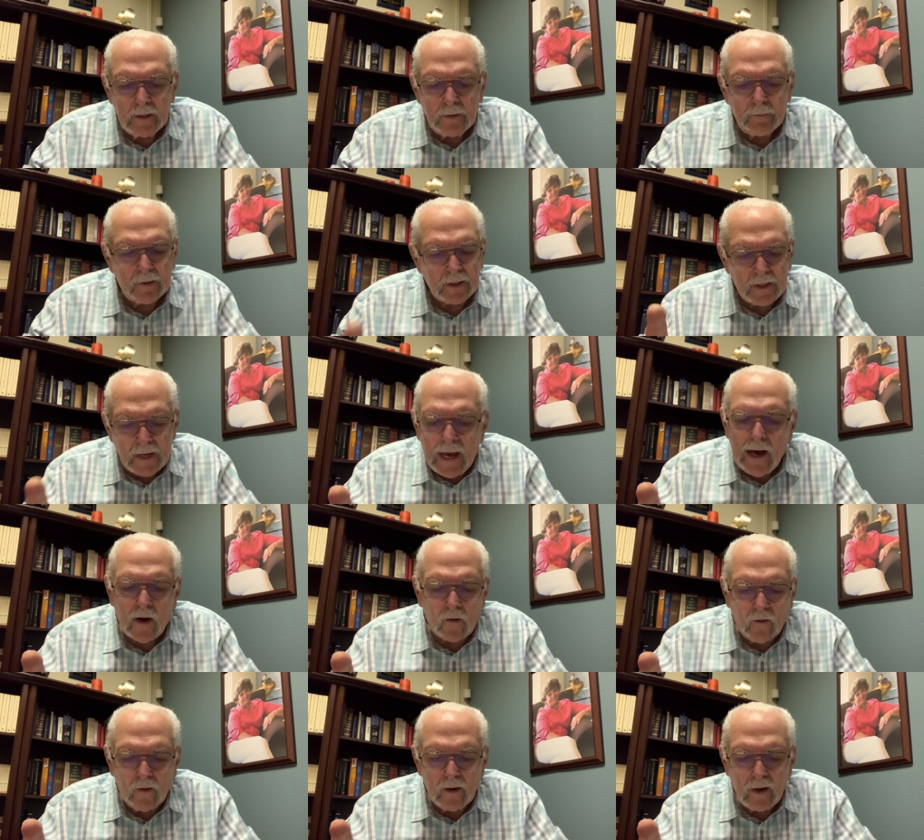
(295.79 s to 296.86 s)
but
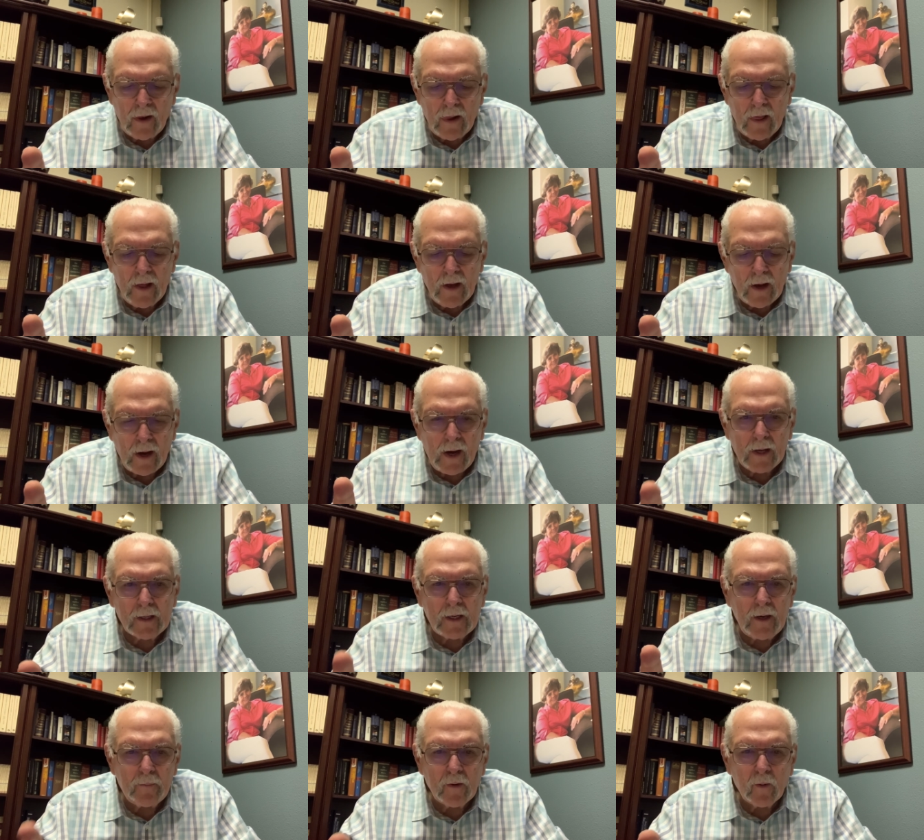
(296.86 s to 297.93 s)
now I
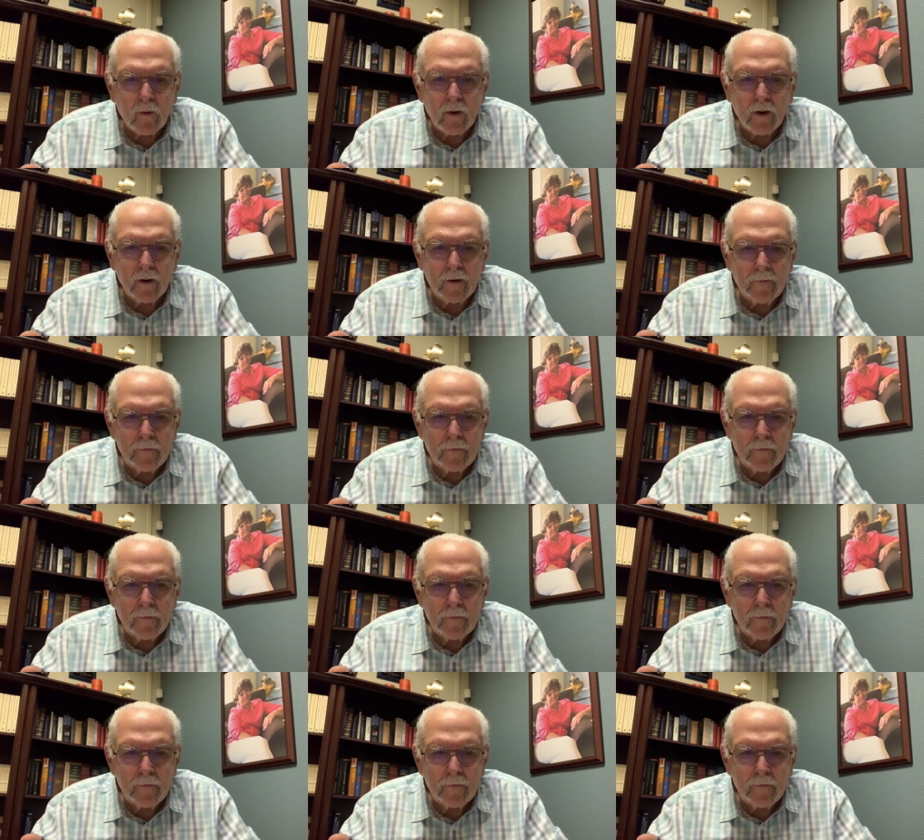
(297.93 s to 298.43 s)
keep your word.